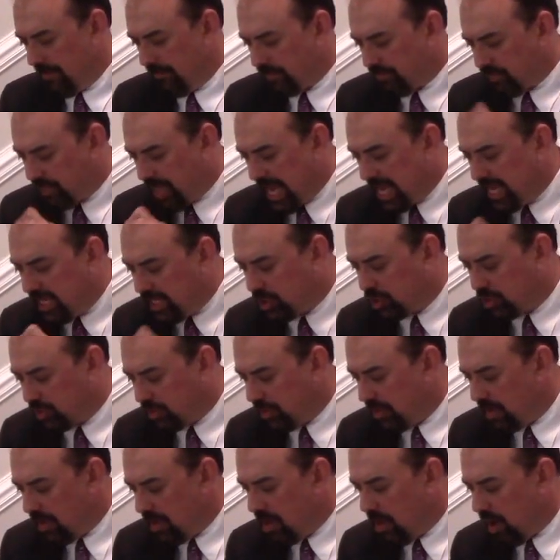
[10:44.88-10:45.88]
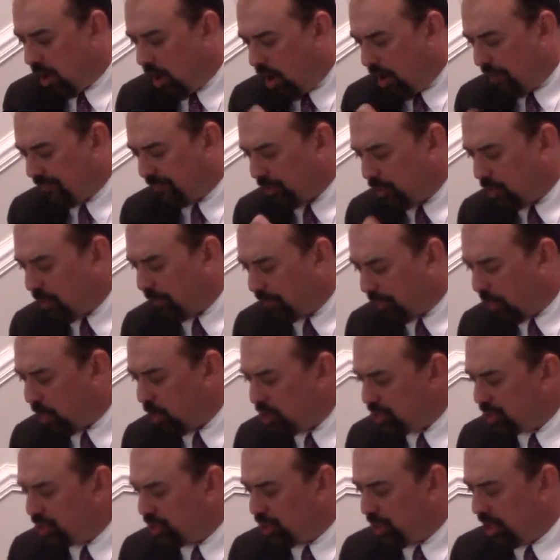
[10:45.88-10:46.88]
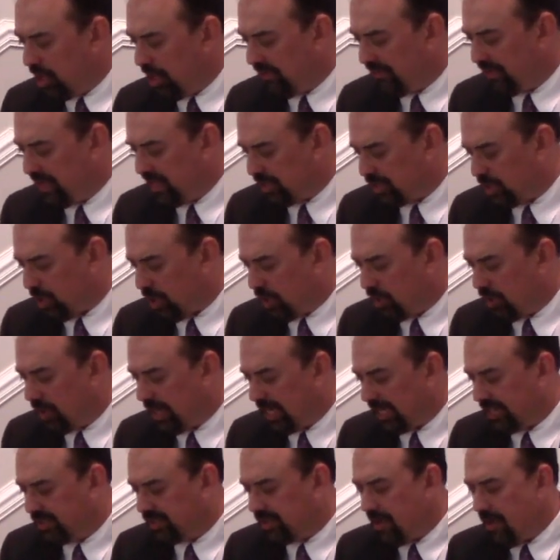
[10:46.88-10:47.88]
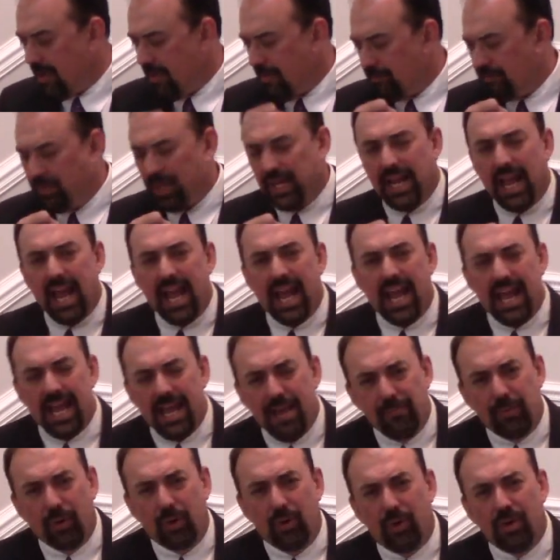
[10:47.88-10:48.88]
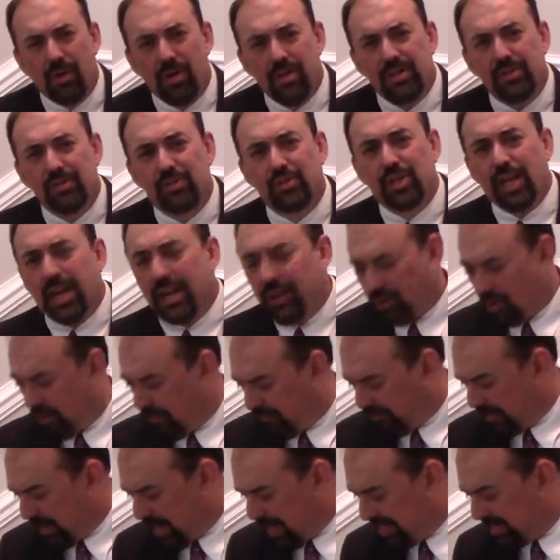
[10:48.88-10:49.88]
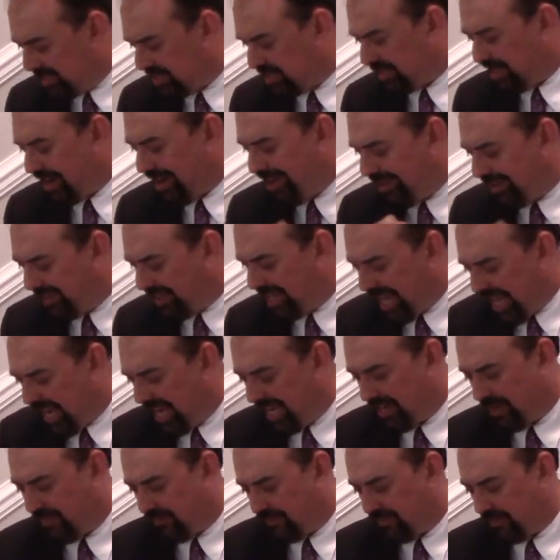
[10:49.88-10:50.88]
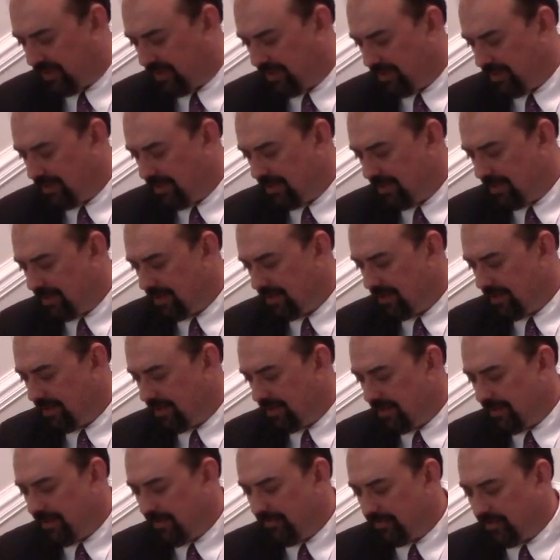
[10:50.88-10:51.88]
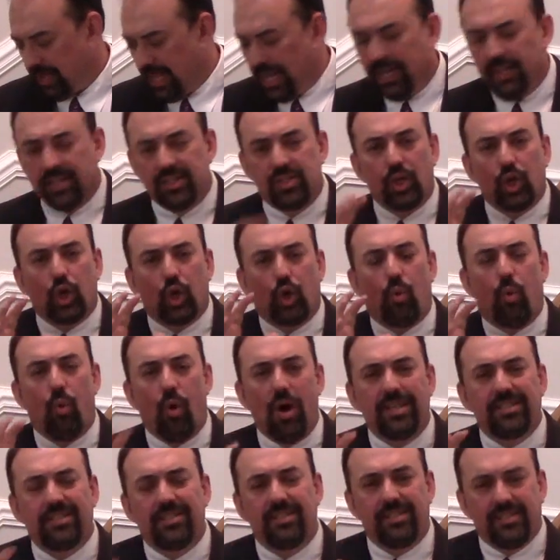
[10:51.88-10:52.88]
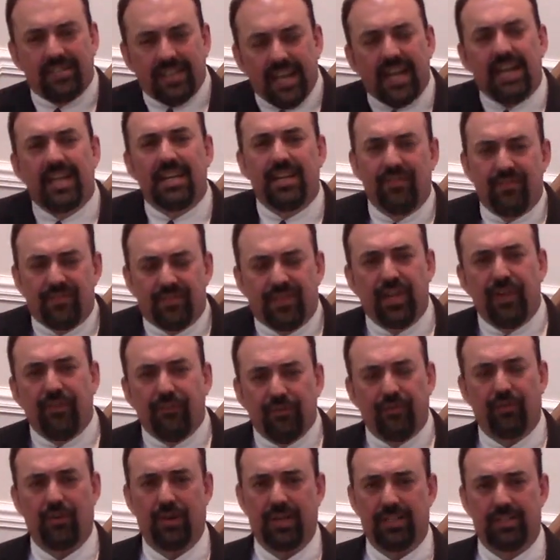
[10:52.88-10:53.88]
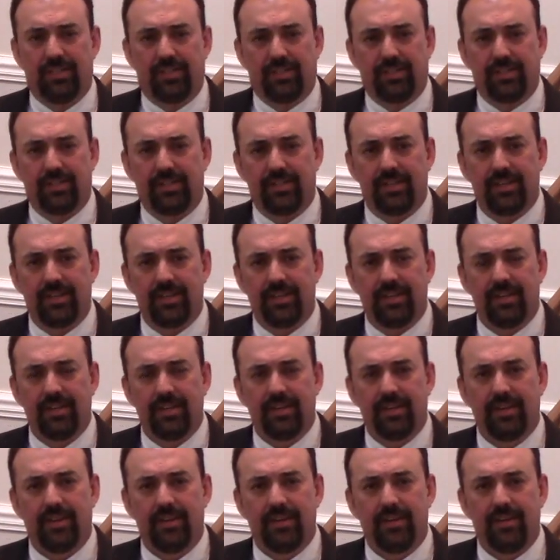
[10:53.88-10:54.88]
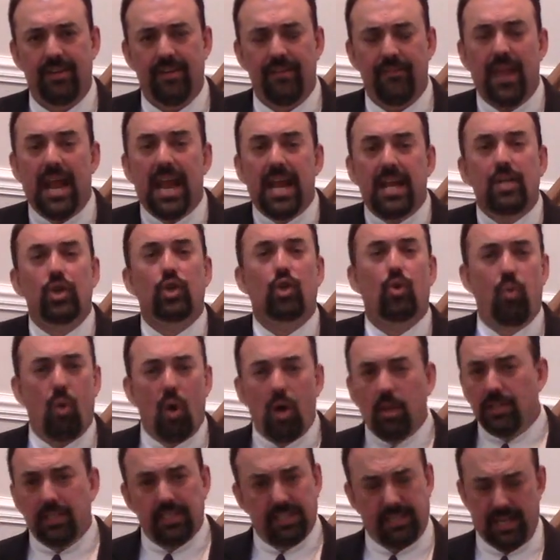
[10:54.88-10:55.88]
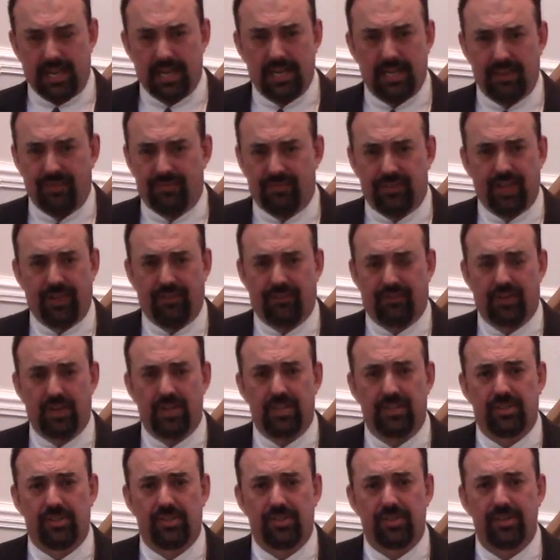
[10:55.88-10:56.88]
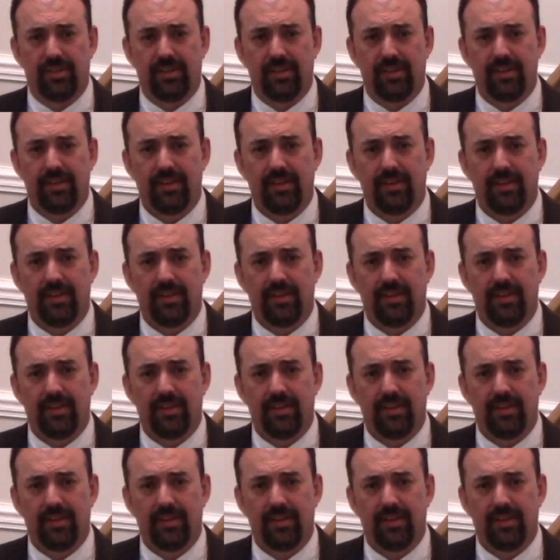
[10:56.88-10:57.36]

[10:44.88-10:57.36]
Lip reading: Cain's offered a portion of his earnings, but Abel sacrificed a life. It is a quantitative difference and a qualitative difference,